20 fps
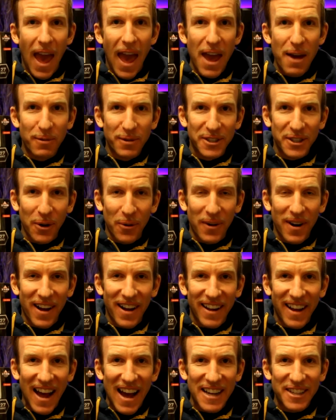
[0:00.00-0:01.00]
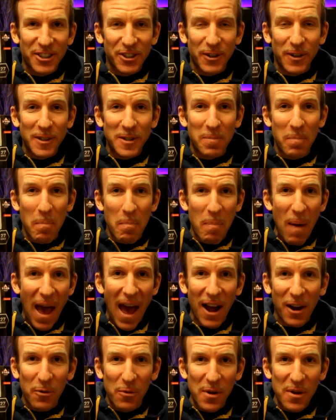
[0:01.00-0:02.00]
Hey, what's going on, guys? Chris
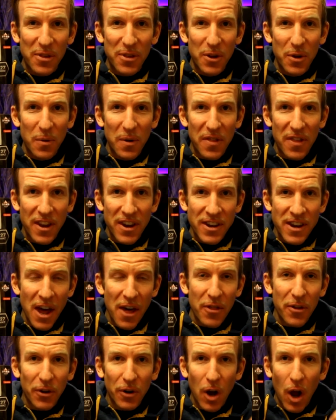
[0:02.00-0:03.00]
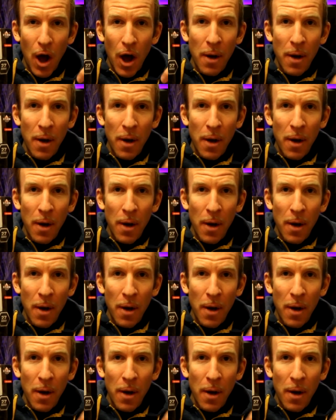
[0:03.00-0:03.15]
back with you with another